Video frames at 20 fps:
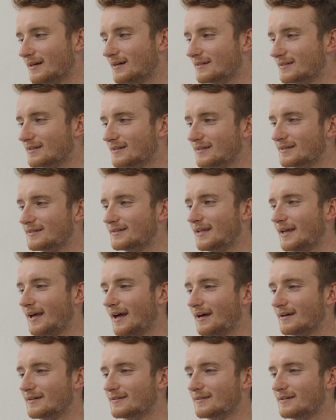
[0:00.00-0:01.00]

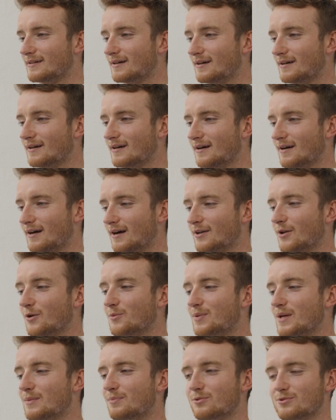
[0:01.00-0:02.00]
yeah, I
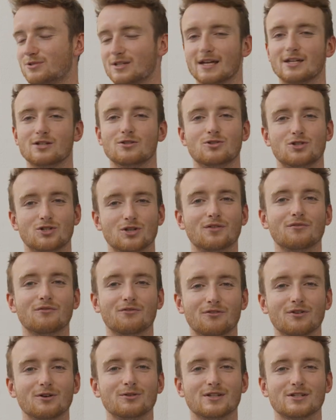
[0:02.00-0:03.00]
know people say you shouldn't
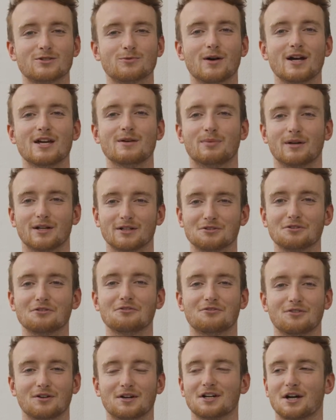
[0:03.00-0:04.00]
feel this way, but I do
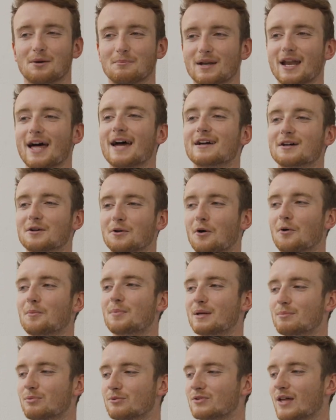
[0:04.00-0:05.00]
feel like I'm letting a lot of
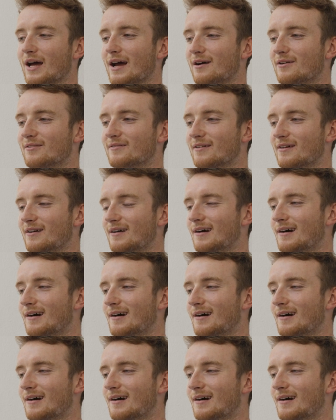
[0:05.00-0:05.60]
people down.